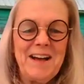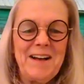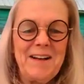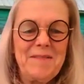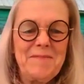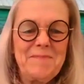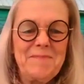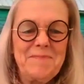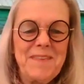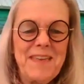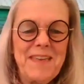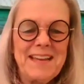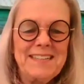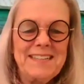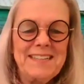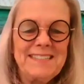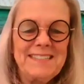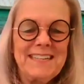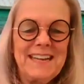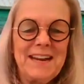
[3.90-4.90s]

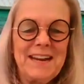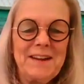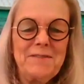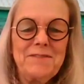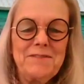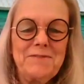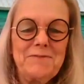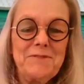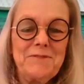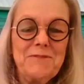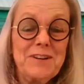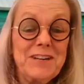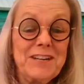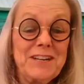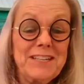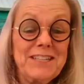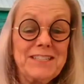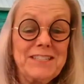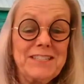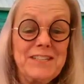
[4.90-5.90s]
And today we're going to
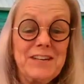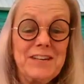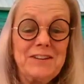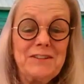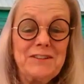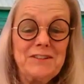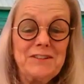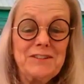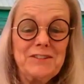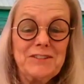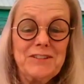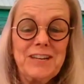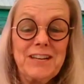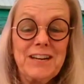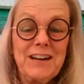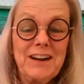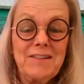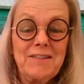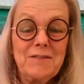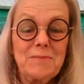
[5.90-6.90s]
continue to look
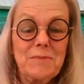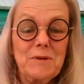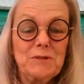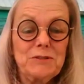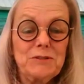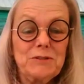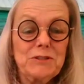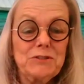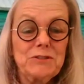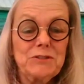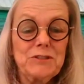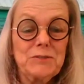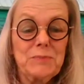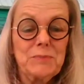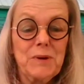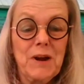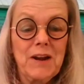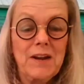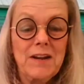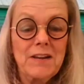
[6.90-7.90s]
at our emotional
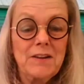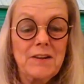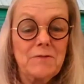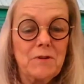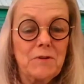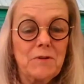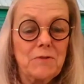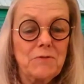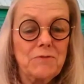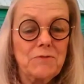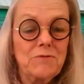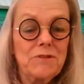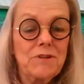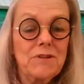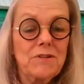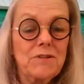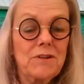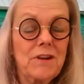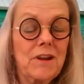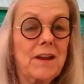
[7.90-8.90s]
sobriety growth
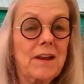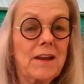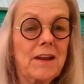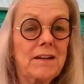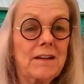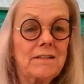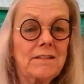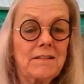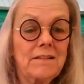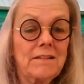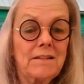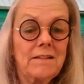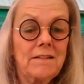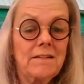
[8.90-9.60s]
and